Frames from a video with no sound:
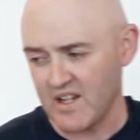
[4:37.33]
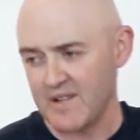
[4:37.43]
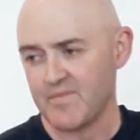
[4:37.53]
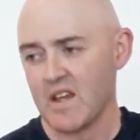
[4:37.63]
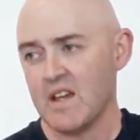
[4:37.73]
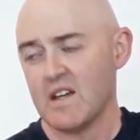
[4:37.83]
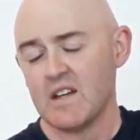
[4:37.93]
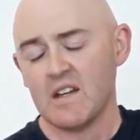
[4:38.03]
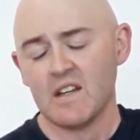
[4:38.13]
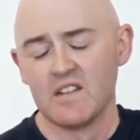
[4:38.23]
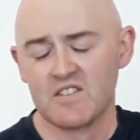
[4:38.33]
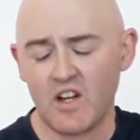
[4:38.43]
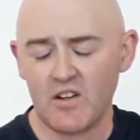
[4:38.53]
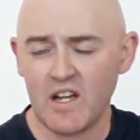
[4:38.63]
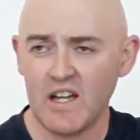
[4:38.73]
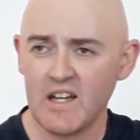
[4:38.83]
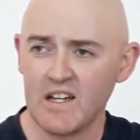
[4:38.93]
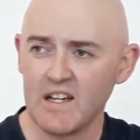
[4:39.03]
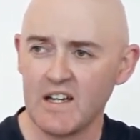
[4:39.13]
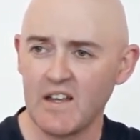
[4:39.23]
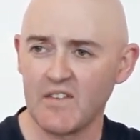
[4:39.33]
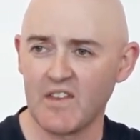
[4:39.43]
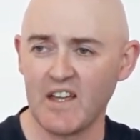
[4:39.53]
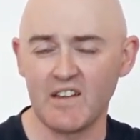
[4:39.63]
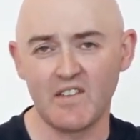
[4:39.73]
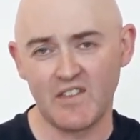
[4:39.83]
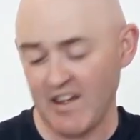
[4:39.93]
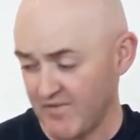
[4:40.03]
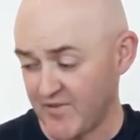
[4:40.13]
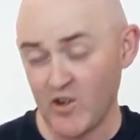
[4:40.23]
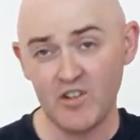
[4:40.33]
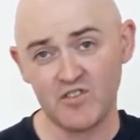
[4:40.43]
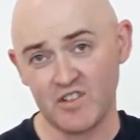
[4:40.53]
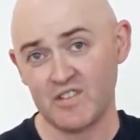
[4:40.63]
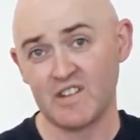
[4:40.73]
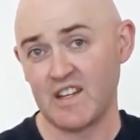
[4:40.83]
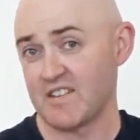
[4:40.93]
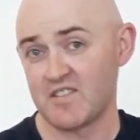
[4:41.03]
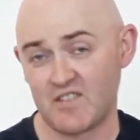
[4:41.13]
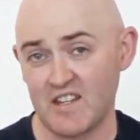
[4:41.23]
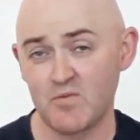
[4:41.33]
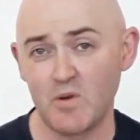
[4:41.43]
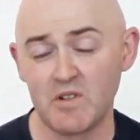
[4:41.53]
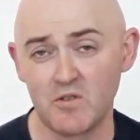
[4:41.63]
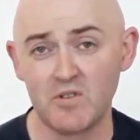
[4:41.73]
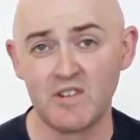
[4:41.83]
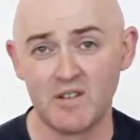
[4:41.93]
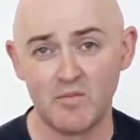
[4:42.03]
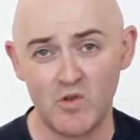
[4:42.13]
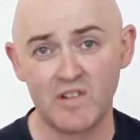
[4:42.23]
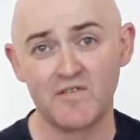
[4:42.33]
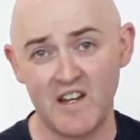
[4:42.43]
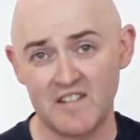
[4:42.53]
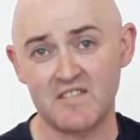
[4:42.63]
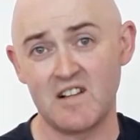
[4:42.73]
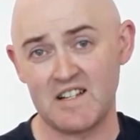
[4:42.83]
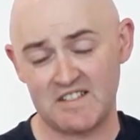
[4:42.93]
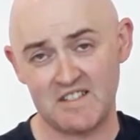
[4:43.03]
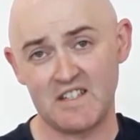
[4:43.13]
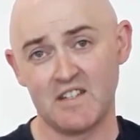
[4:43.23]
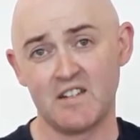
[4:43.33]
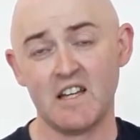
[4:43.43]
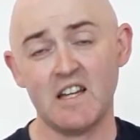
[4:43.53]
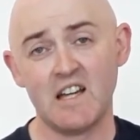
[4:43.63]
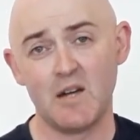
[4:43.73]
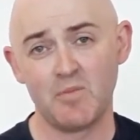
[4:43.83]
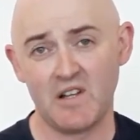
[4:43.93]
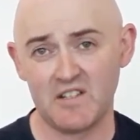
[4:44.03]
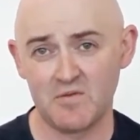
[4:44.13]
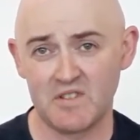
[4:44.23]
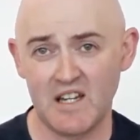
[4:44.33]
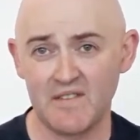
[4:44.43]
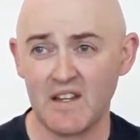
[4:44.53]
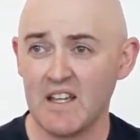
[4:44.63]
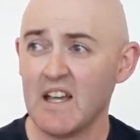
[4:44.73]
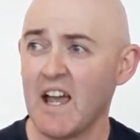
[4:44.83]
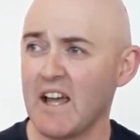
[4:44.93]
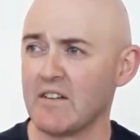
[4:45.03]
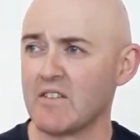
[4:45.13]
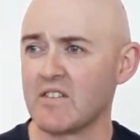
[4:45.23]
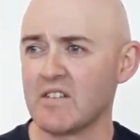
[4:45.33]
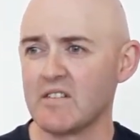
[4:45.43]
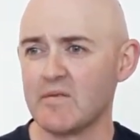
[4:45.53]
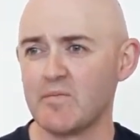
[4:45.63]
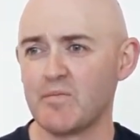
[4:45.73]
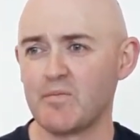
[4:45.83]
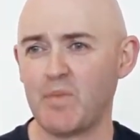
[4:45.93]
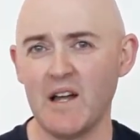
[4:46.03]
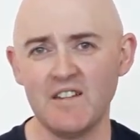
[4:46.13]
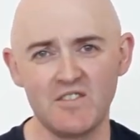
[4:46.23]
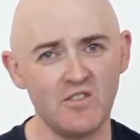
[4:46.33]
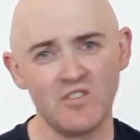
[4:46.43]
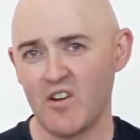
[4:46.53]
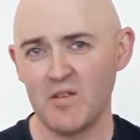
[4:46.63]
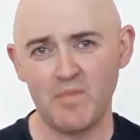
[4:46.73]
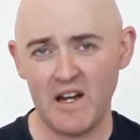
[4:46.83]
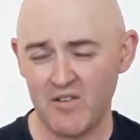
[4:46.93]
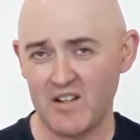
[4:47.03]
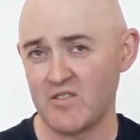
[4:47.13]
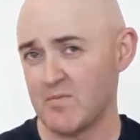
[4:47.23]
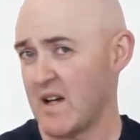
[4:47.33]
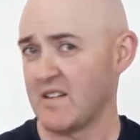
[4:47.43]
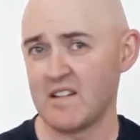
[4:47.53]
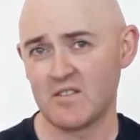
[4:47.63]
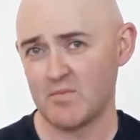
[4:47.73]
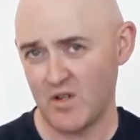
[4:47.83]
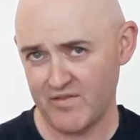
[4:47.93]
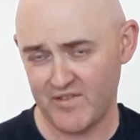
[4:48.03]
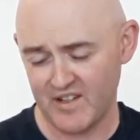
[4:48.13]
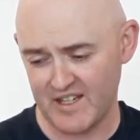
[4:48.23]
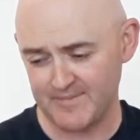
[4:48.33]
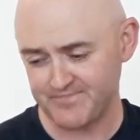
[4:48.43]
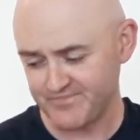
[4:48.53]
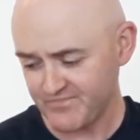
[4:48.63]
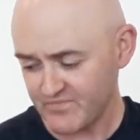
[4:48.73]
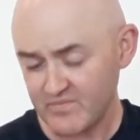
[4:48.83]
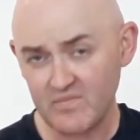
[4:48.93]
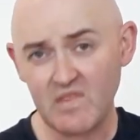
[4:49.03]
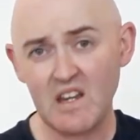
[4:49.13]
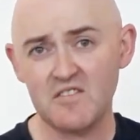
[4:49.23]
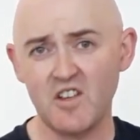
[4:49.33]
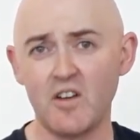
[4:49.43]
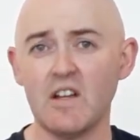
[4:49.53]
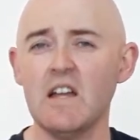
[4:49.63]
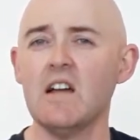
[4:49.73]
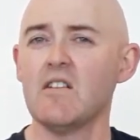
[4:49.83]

okay? So that version, that's what we do in the more advanced classes here at Pilates with Dan. And based on your own background, you may need to modify that. So